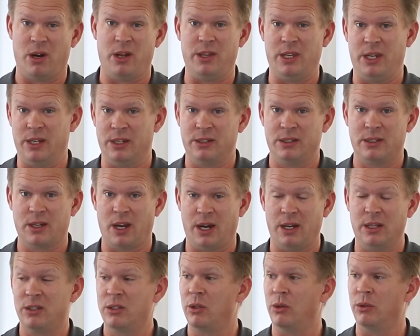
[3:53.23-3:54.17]
on the
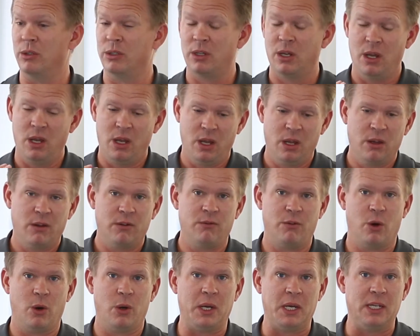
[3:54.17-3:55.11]
inside, so it's
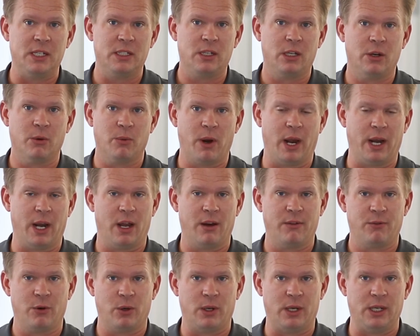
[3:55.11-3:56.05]
very easy to write
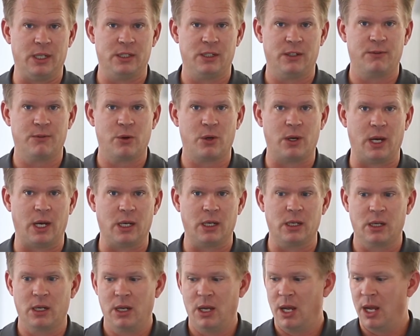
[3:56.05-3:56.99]
on, very easy for
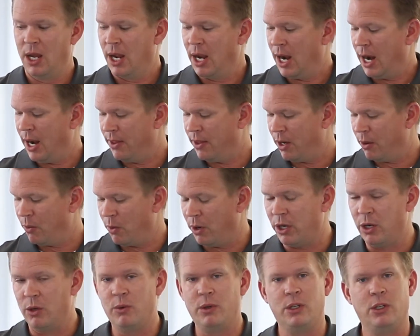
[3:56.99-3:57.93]
ink. And then
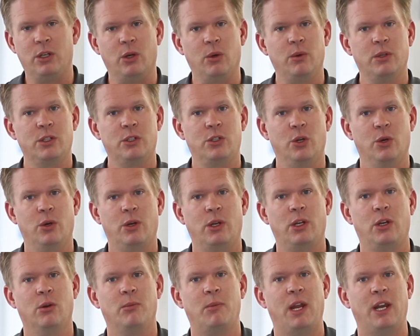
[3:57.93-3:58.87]
what you would do is,
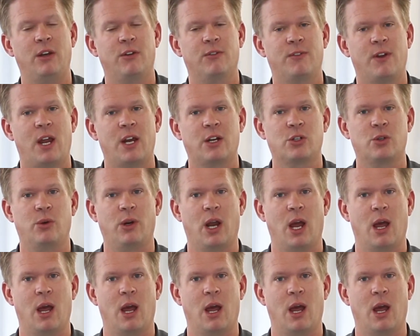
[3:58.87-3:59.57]
during your manufacturing